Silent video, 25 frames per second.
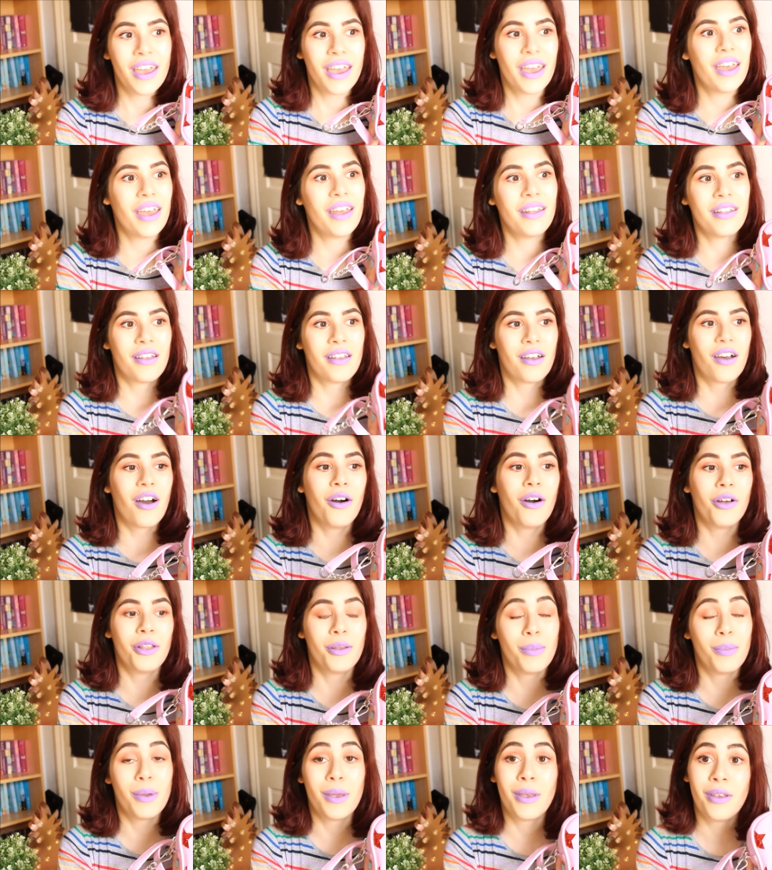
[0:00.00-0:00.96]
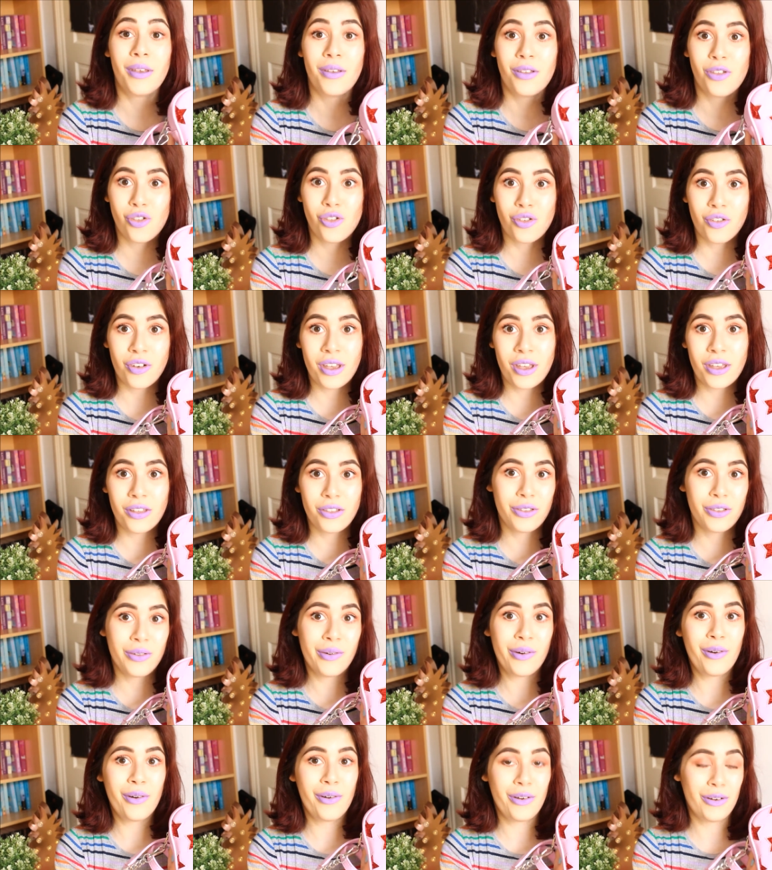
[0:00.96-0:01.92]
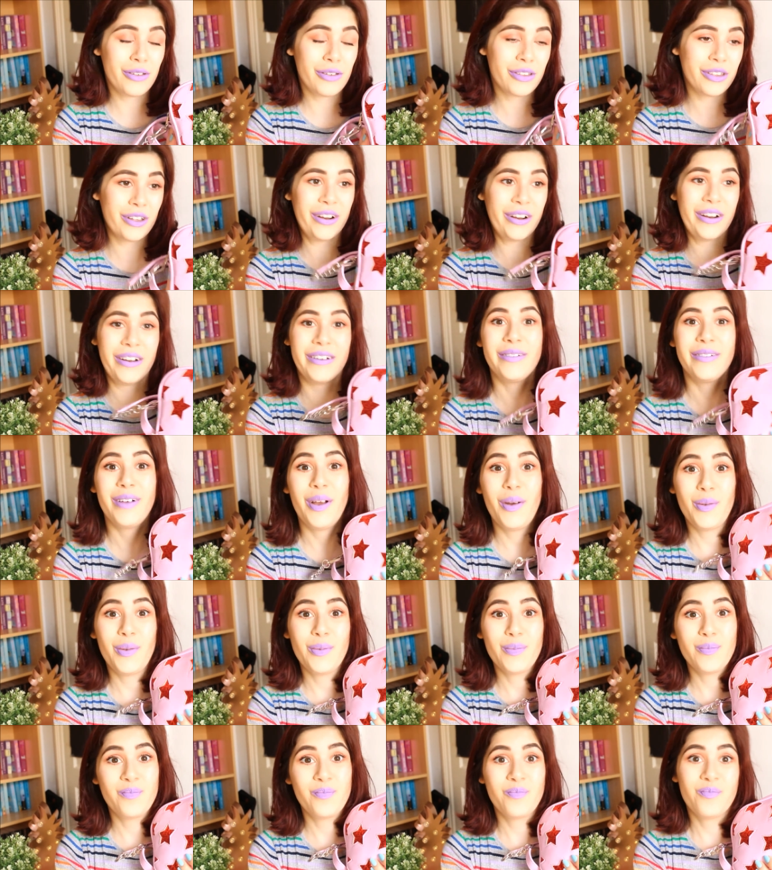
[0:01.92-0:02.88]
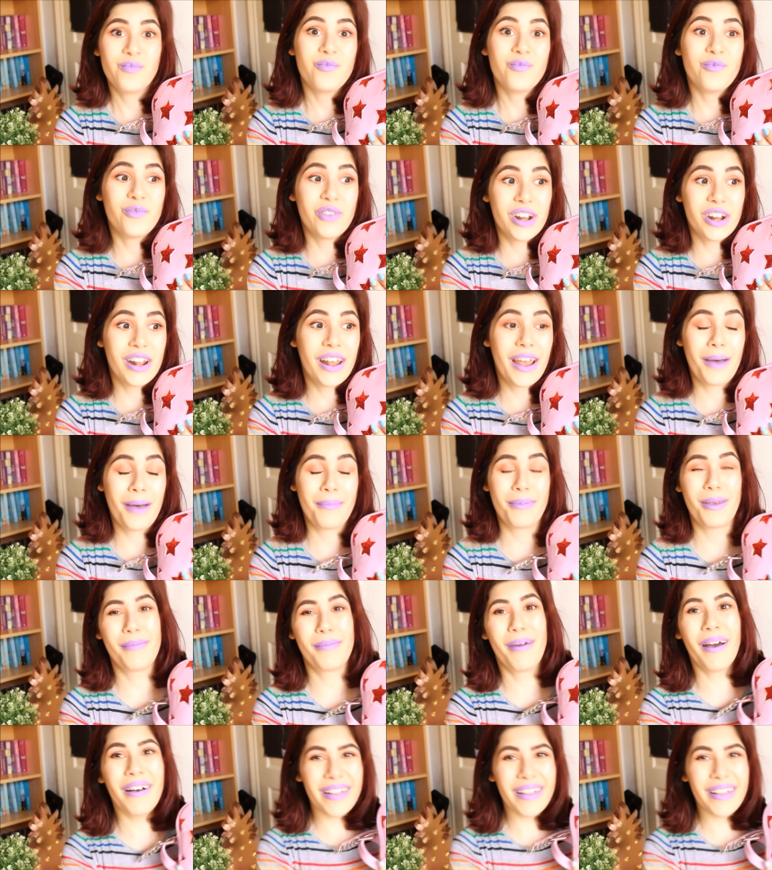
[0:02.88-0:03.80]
in the Carnaby Street store, so really happy about